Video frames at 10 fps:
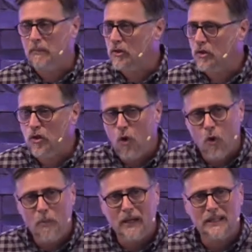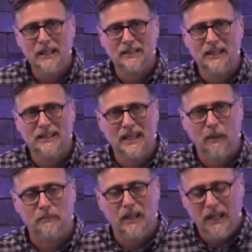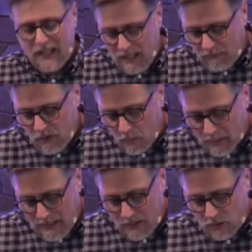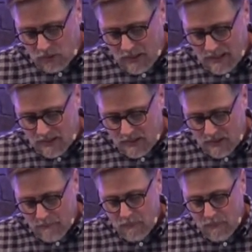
There's nobody that's exempt if you are in Christ.